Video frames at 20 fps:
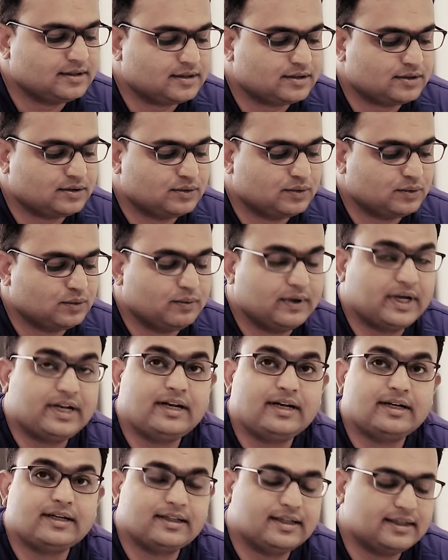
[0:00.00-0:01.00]
So
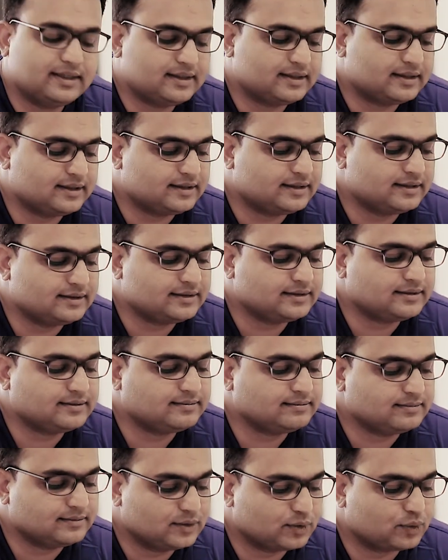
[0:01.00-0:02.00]
when the
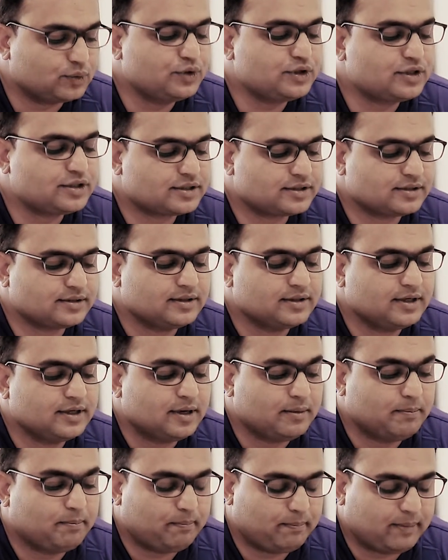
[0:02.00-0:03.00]
roots
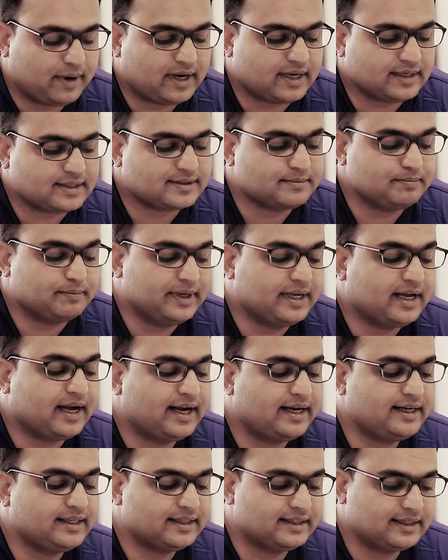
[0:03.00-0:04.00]
pass
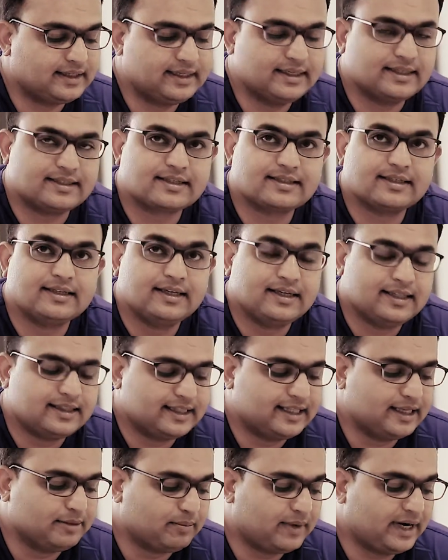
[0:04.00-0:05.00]
behind the disc,
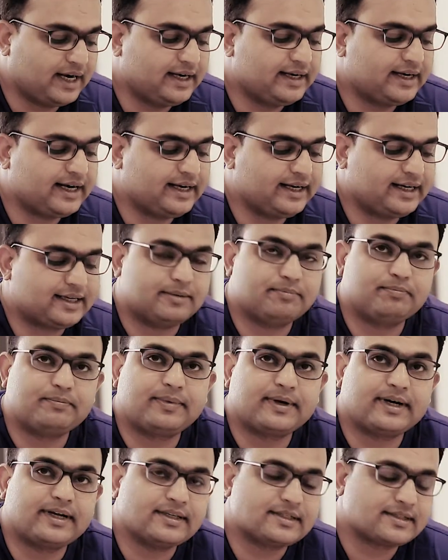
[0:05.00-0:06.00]
they might get
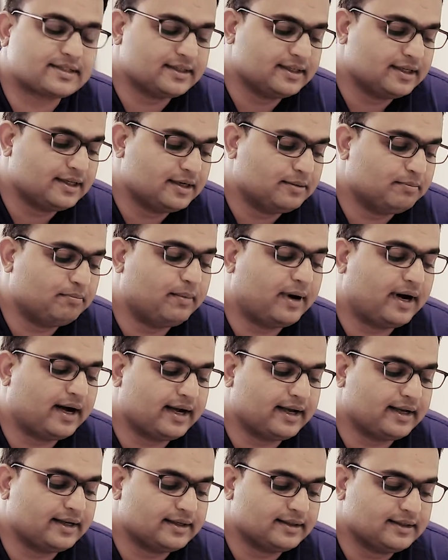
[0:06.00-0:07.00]
compressed
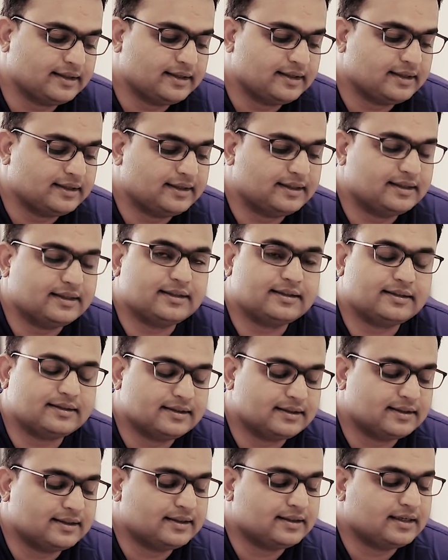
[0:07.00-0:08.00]
by the
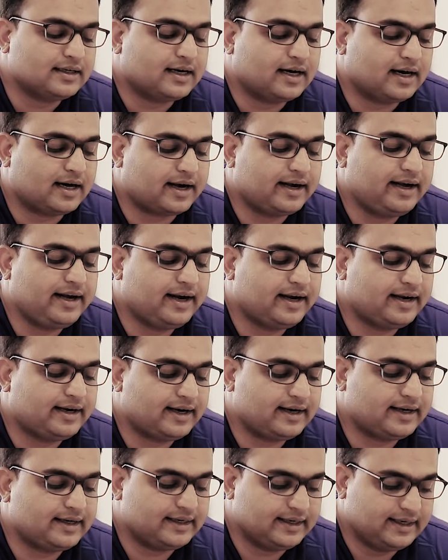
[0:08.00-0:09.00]

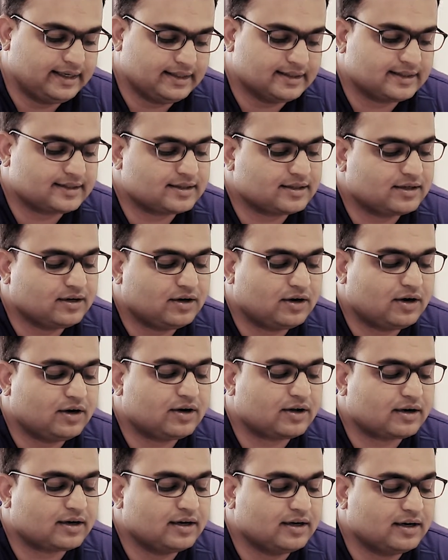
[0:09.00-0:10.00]
herniated disc
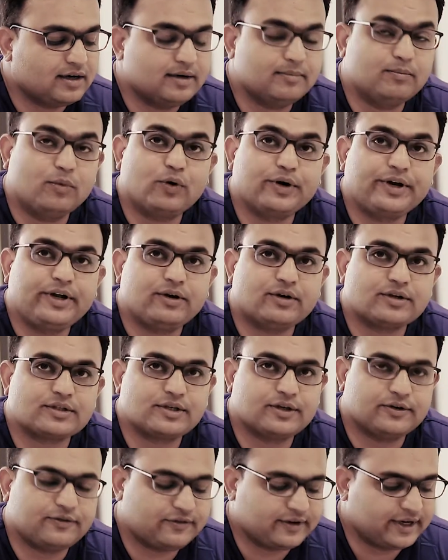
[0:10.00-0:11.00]
or a bony
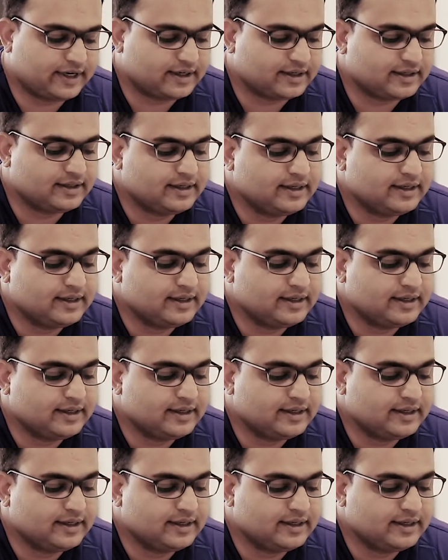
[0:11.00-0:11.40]
osteophyte.